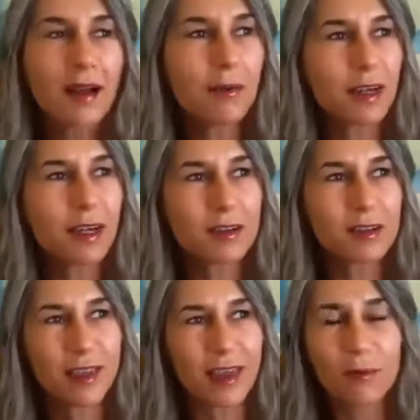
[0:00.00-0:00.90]

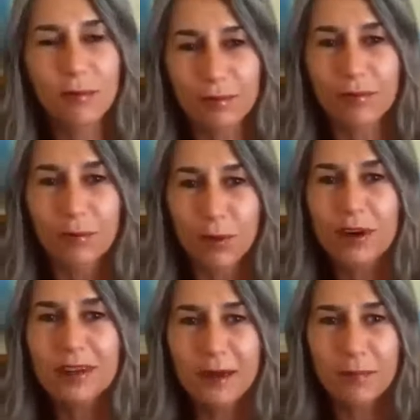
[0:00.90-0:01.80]
because they
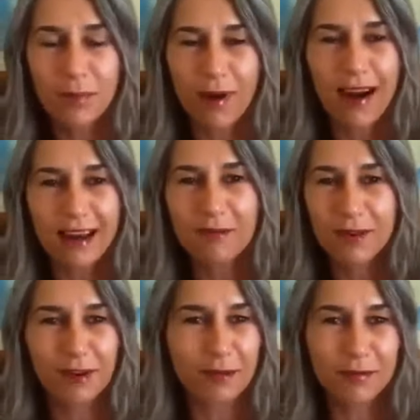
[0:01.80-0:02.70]
were deprived
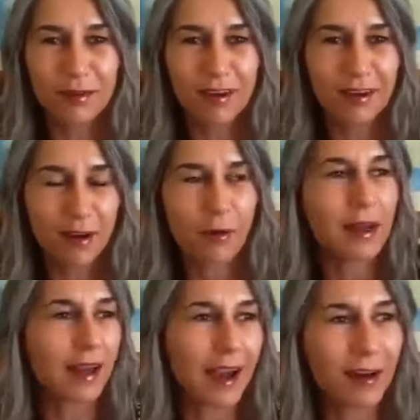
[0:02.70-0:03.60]
of
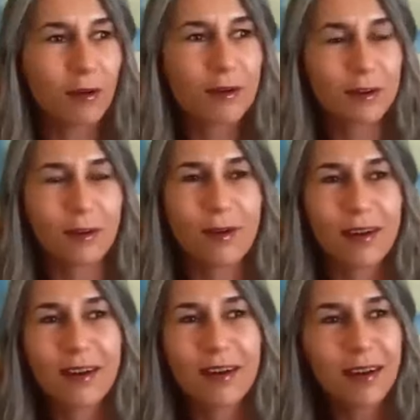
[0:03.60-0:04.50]
going out
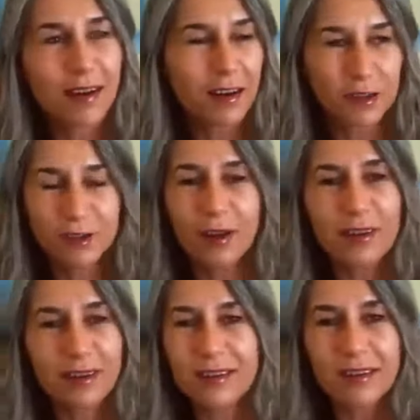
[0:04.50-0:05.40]
or
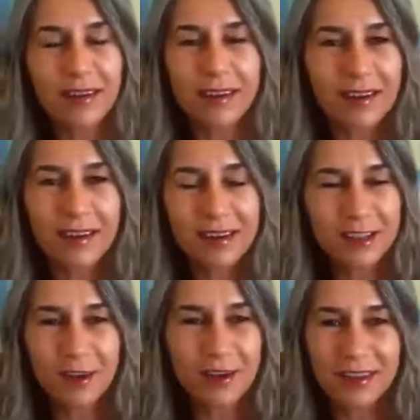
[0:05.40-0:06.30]
certain
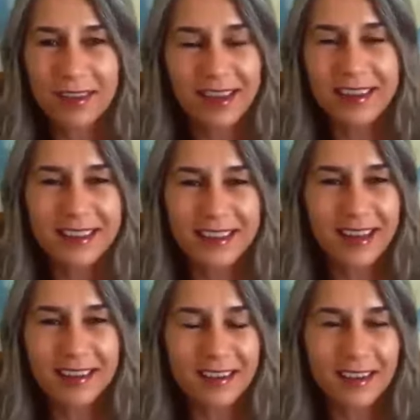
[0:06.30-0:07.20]
things
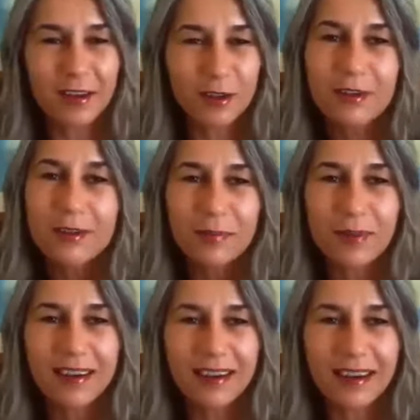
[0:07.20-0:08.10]
that couldn't
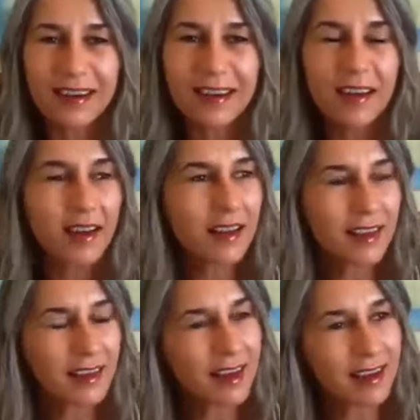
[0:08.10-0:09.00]
be done,
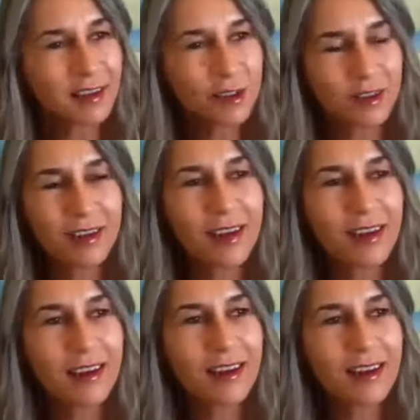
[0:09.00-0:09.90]
that
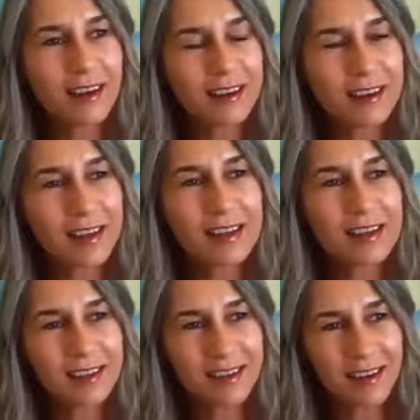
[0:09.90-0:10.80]
actually this